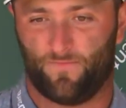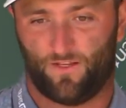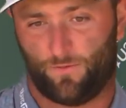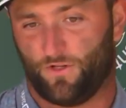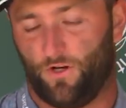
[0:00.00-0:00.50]

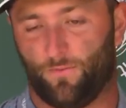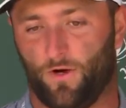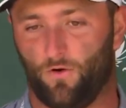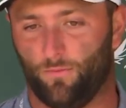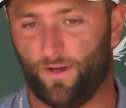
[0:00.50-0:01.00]
especially my
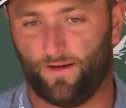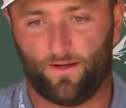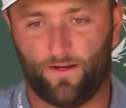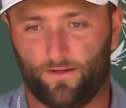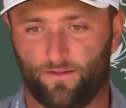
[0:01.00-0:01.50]
whole back
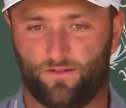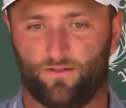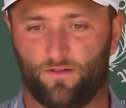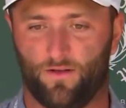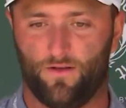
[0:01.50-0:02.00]
nine. It's
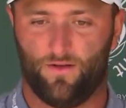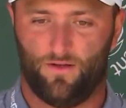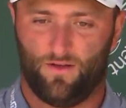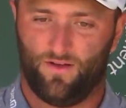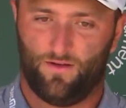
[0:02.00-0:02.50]
just,
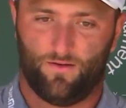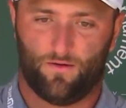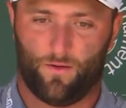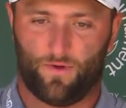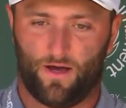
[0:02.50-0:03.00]

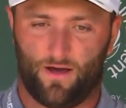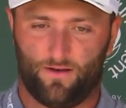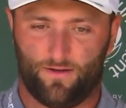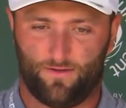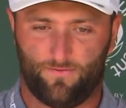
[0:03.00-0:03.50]
I'm not
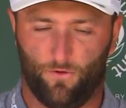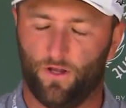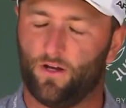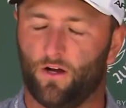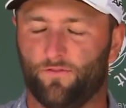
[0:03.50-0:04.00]

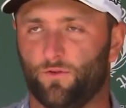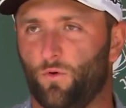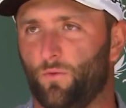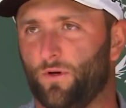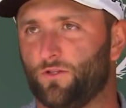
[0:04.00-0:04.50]
fully
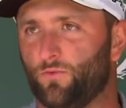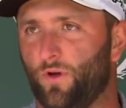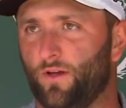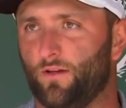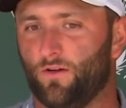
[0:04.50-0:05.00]
comfortable in my
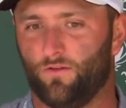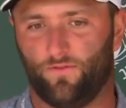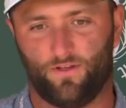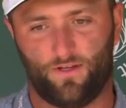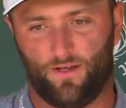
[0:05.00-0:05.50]
swing off
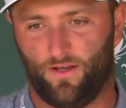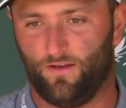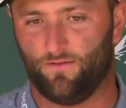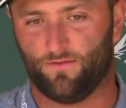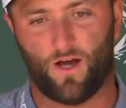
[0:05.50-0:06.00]
the
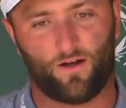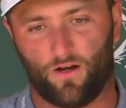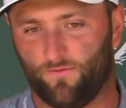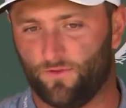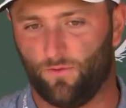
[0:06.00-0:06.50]
tee, not
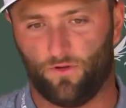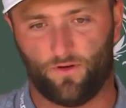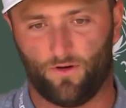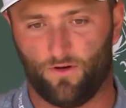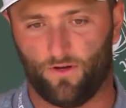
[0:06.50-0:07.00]
comfortable at
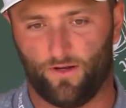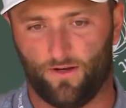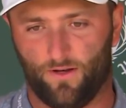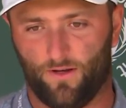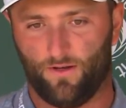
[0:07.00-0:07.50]
all,
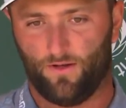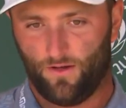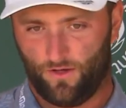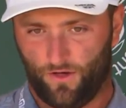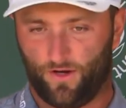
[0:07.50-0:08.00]
and
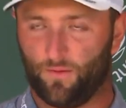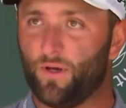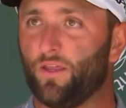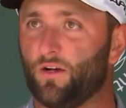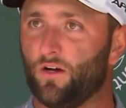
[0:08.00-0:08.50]
you're going to
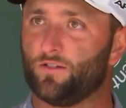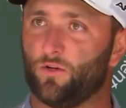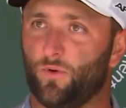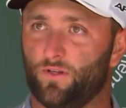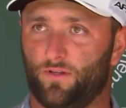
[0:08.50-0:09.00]
pay the
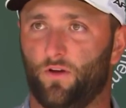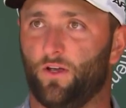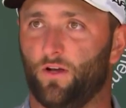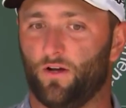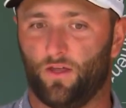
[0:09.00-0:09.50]
consequences out
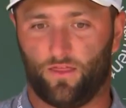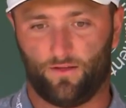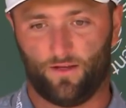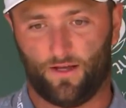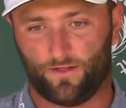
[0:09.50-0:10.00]
here. I think
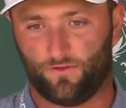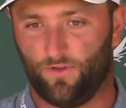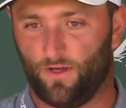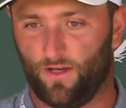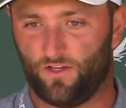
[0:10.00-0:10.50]
the last 2
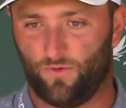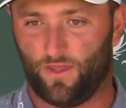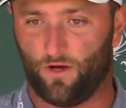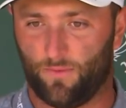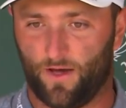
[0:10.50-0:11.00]
days, with
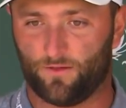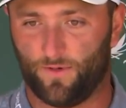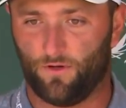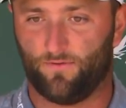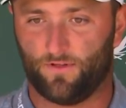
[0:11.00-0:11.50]
how bad it's
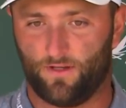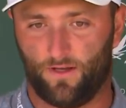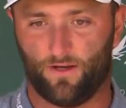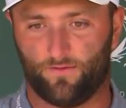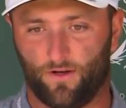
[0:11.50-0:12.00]
been off the
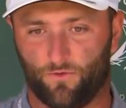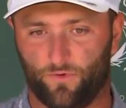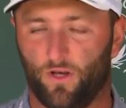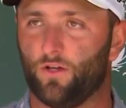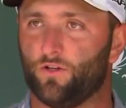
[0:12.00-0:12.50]
tee, I've done a
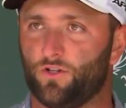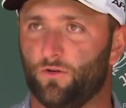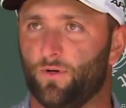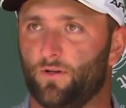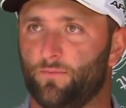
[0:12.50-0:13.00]
really good
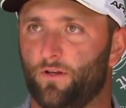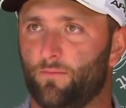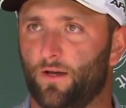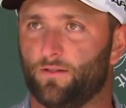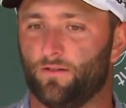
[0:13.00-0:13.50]
job about
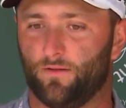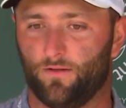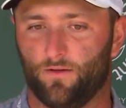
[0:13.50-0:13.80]
minimizing